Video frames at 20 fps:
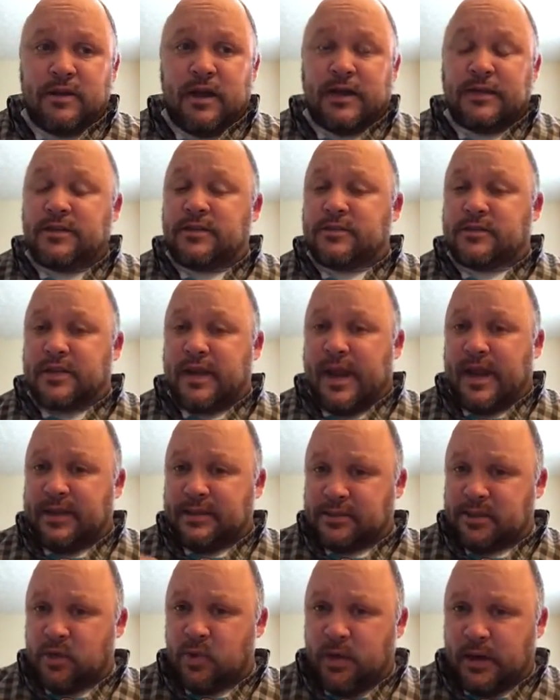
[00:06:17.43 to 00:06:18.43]
I just
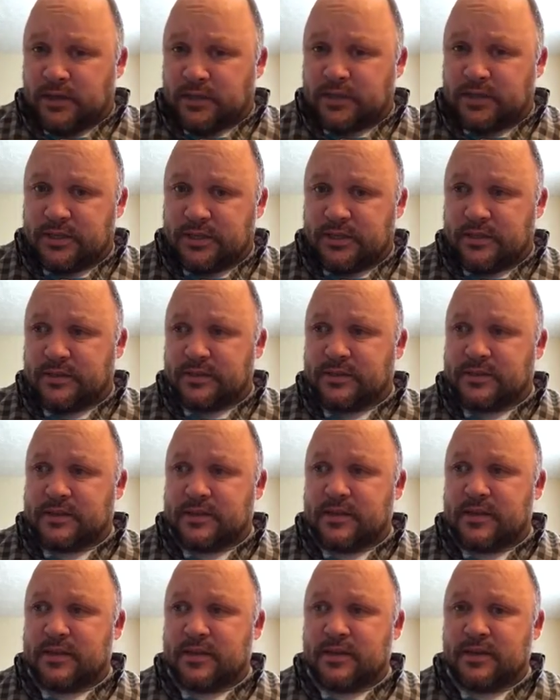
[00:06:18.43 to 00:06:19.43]
asked
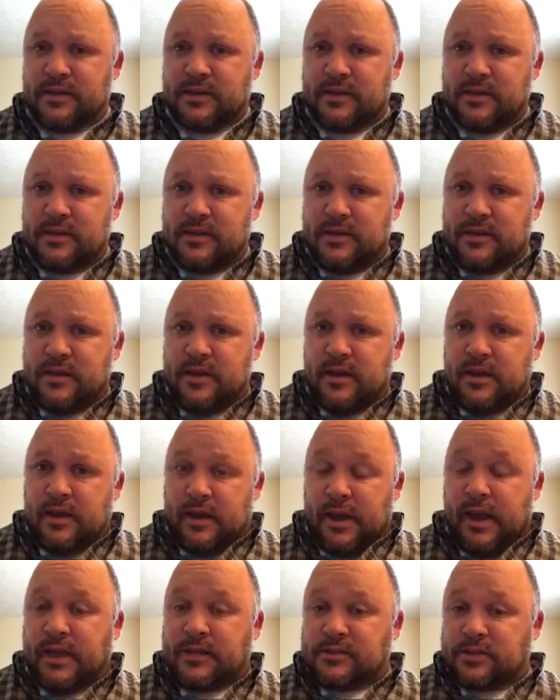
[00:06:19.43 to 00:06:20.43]
questions.
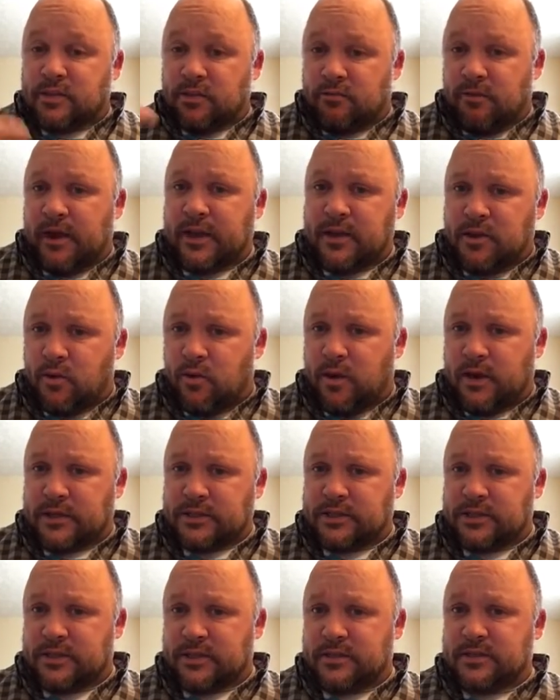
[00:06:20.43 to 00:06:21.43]
I asked the right
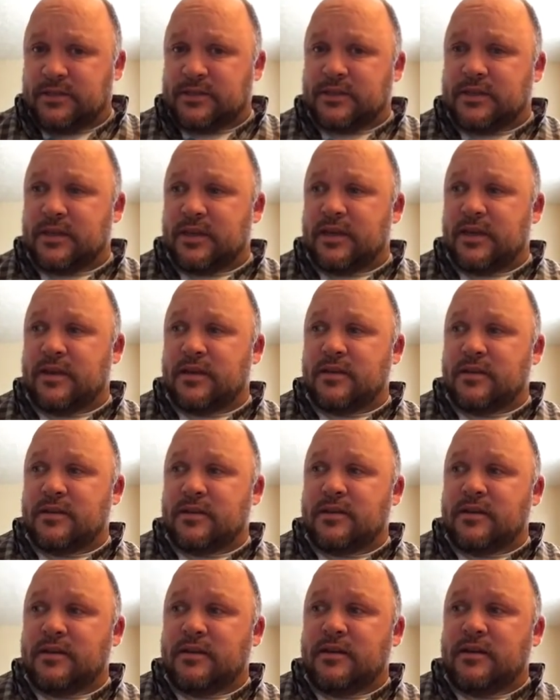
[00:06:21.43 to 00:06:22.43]
questions.
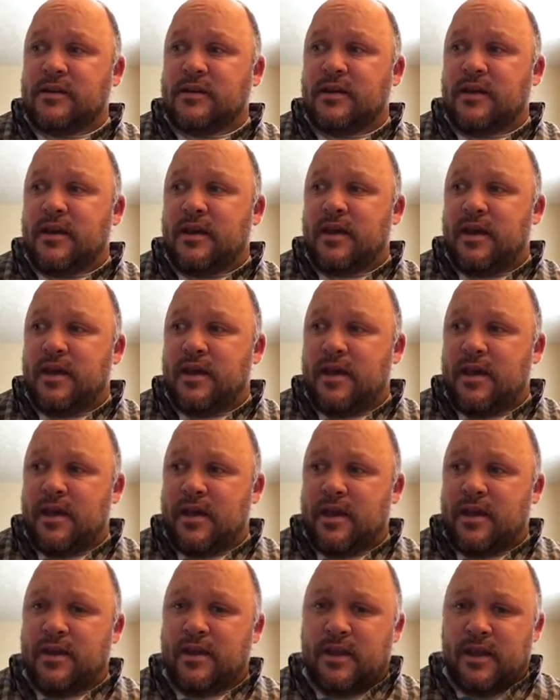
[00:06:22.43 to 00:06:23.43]

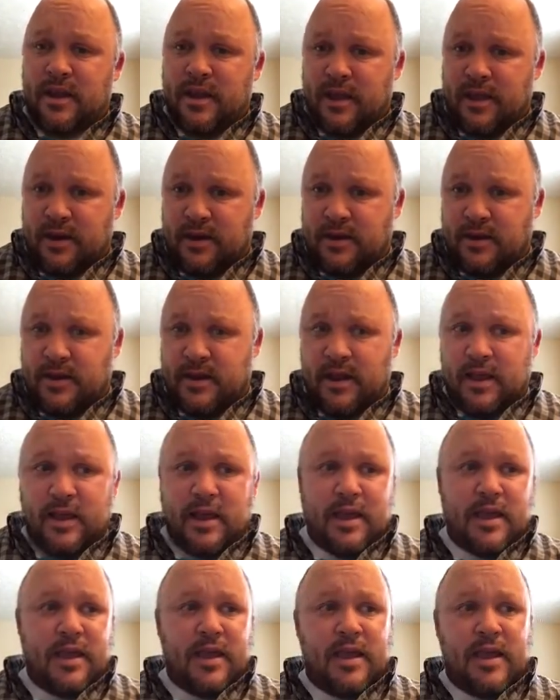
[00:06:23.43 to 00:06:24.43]
And
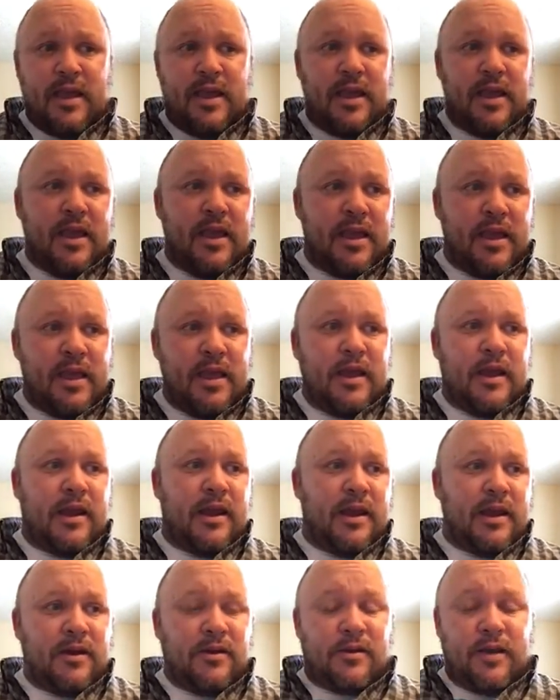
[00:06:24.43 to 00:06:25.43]

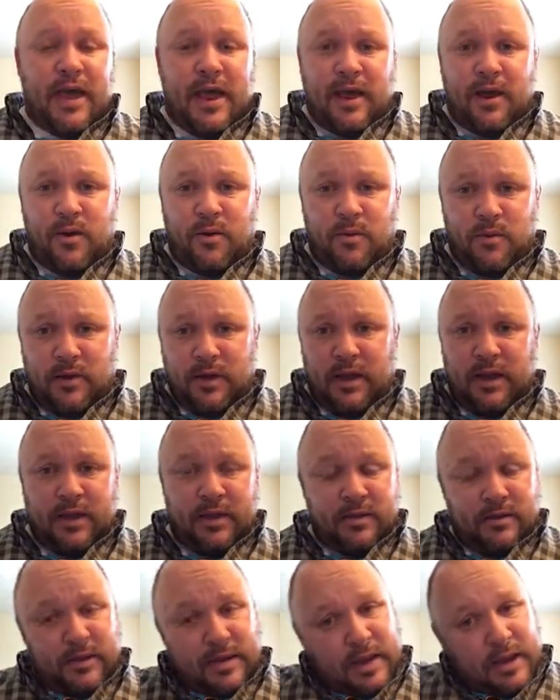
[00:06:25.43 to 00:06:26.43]
I
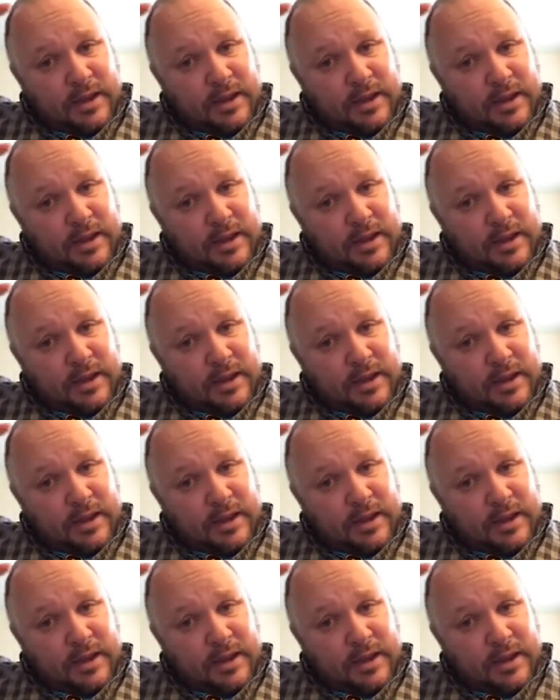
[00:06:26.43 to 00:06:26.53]
allow